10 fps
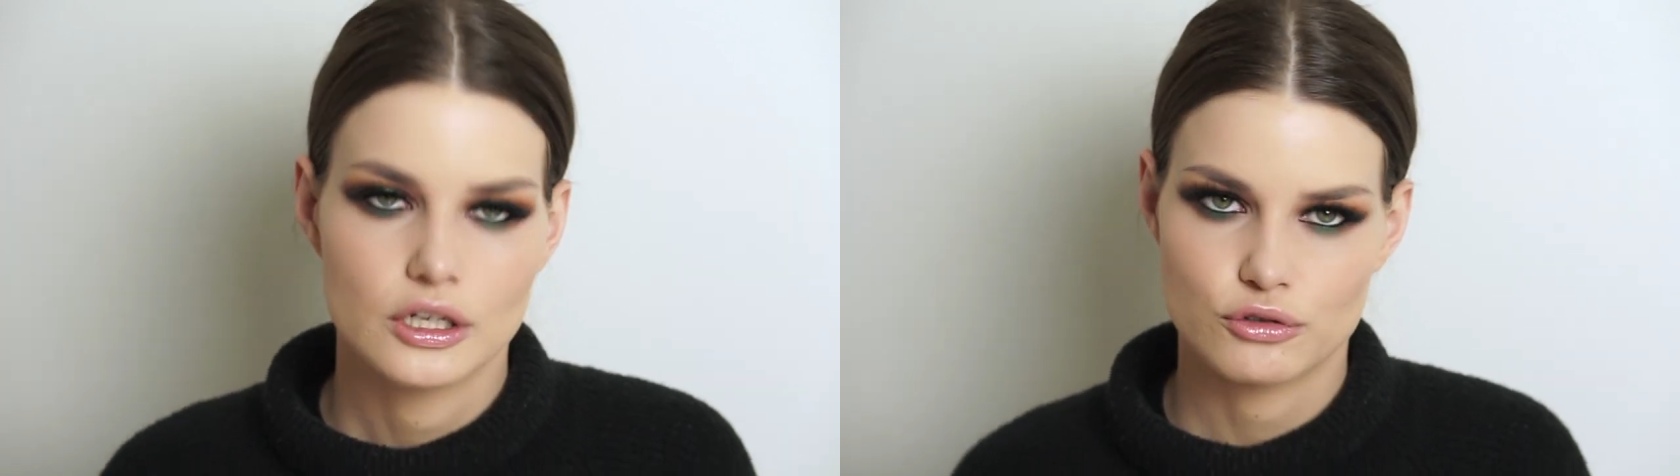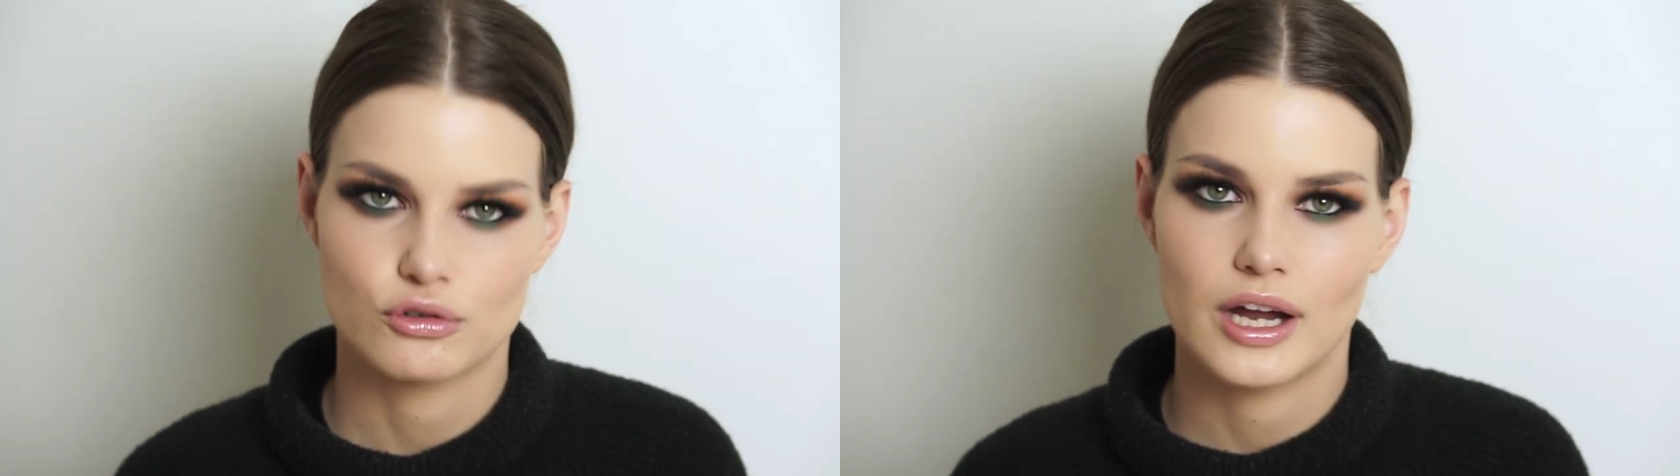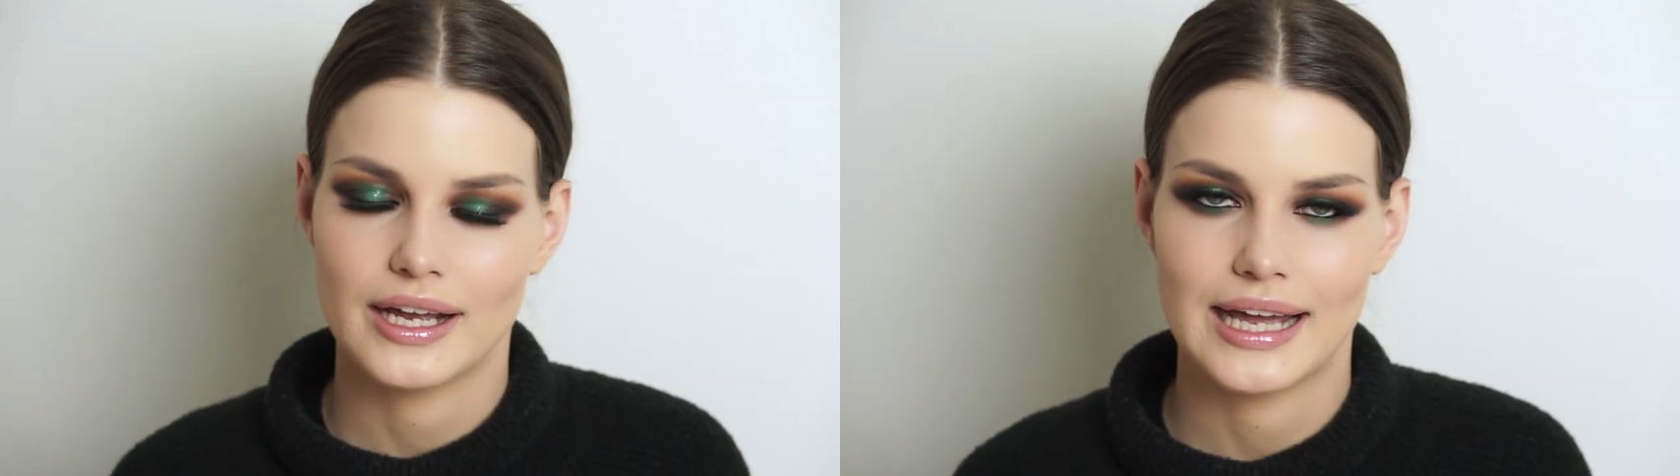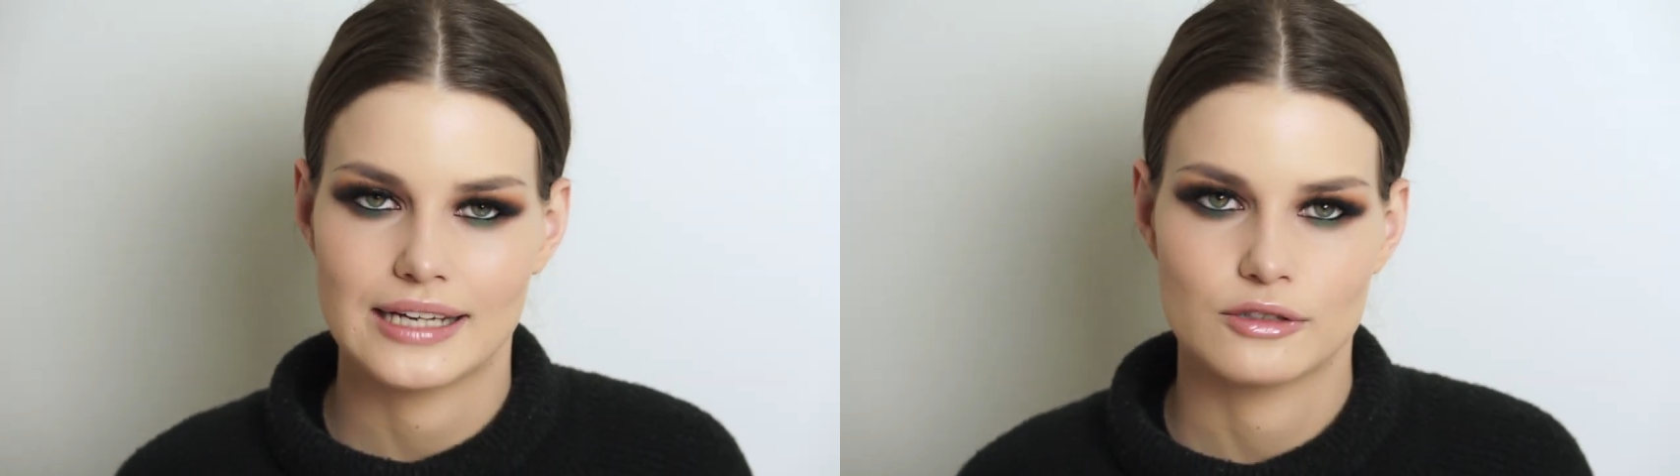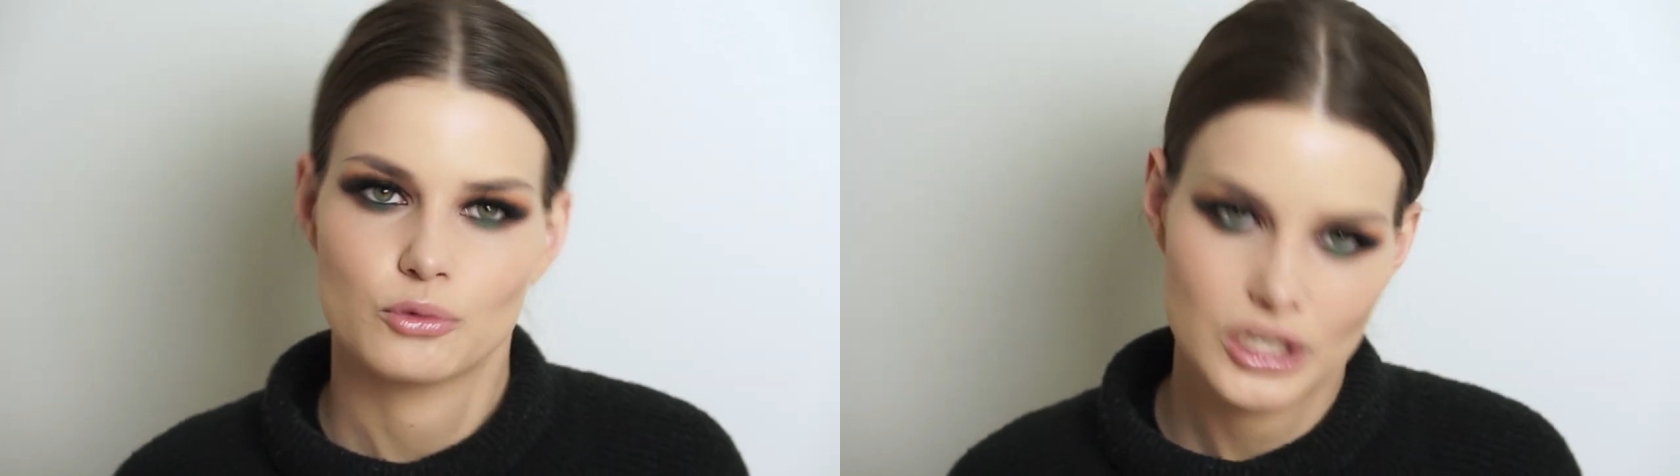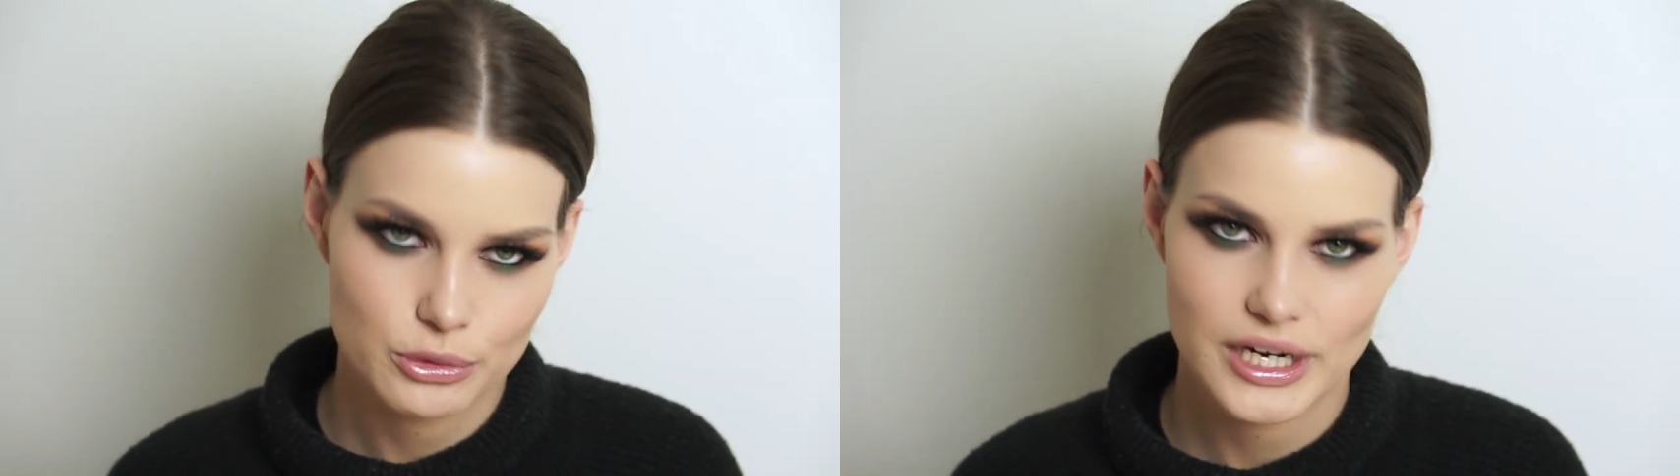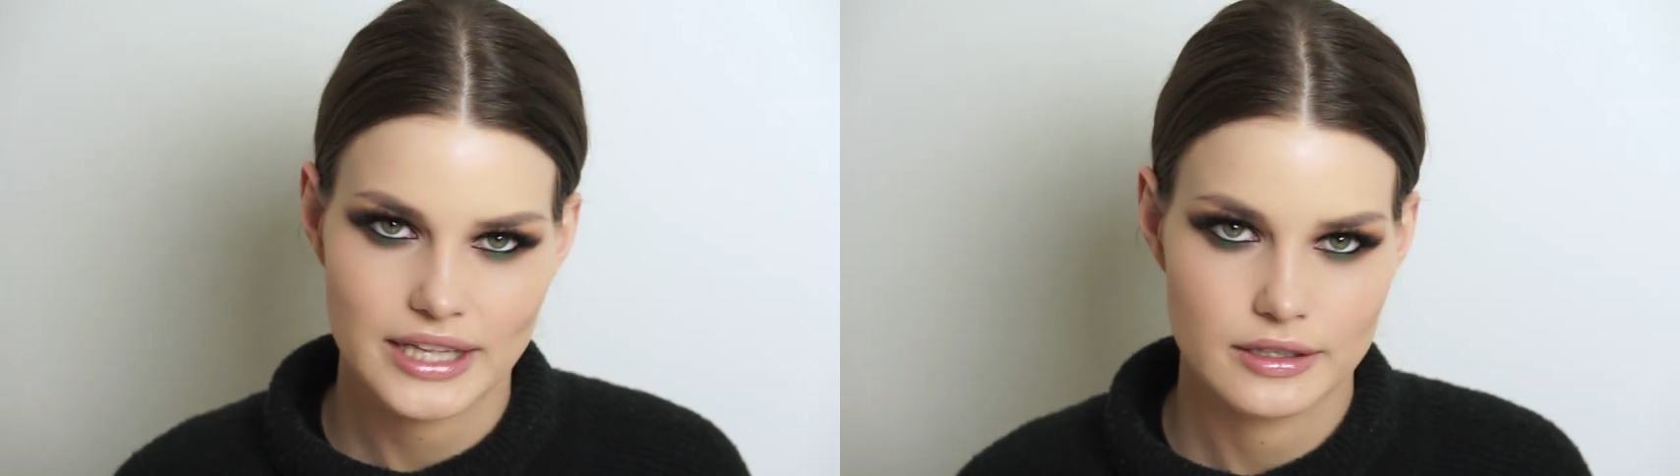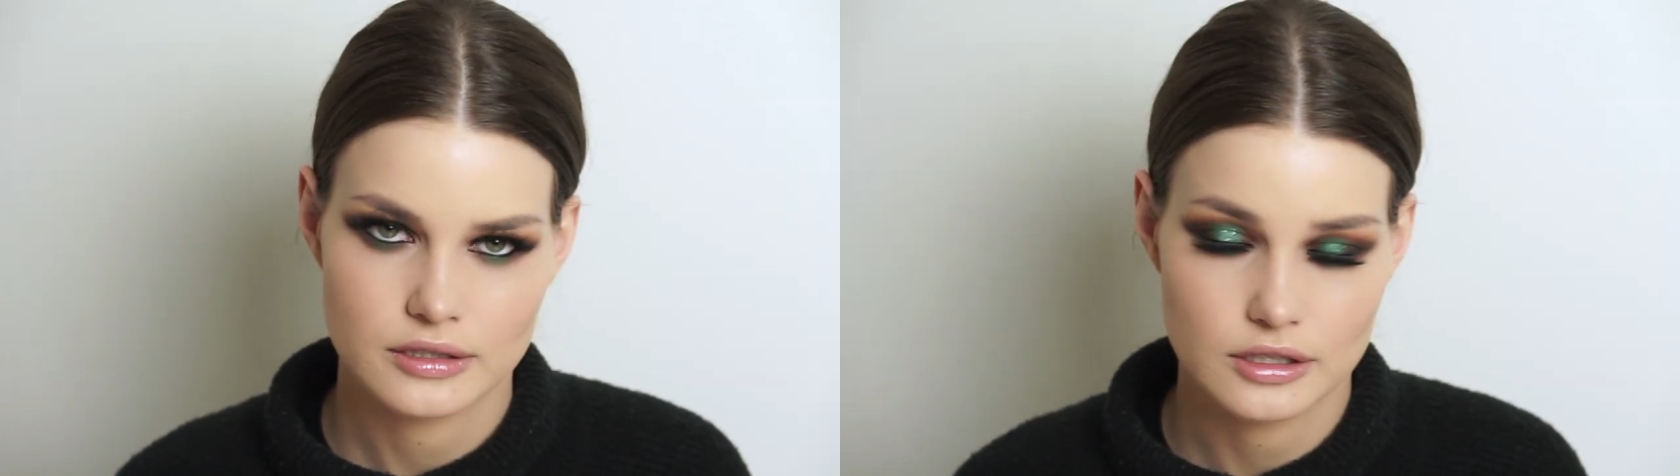Try and
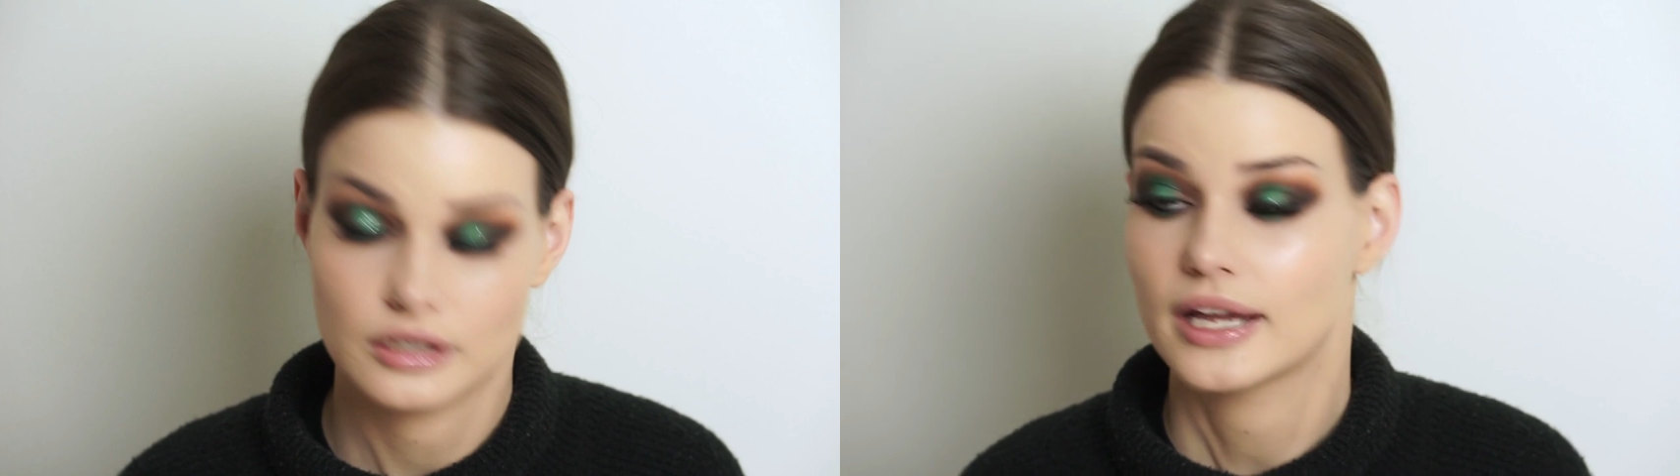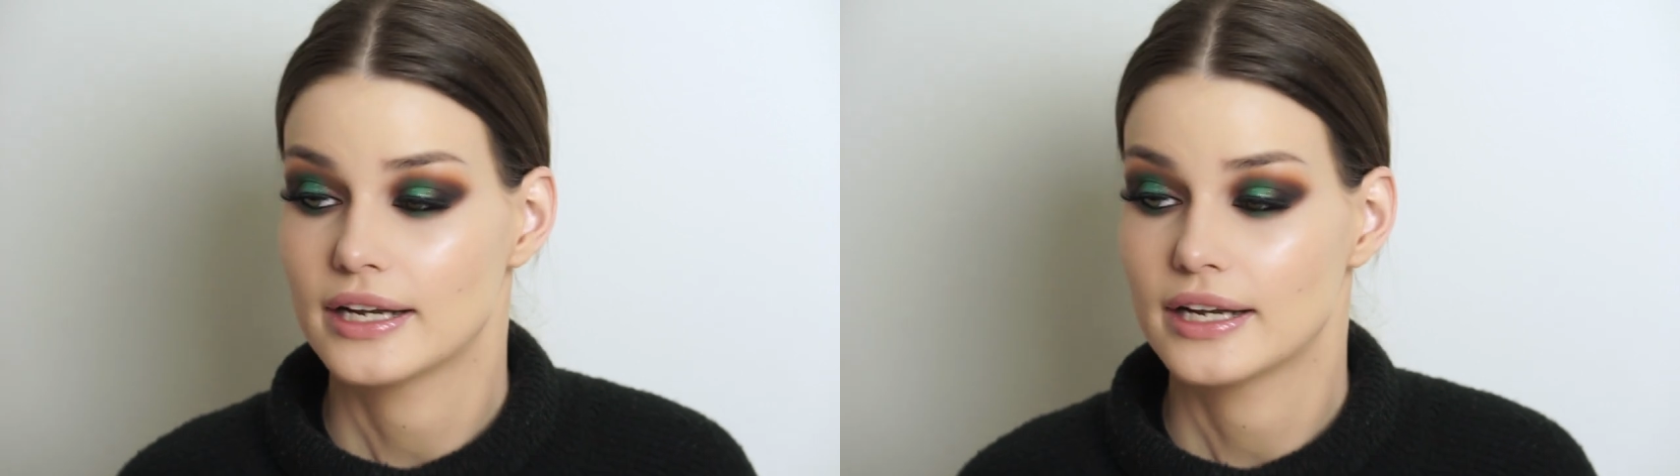recreate this look.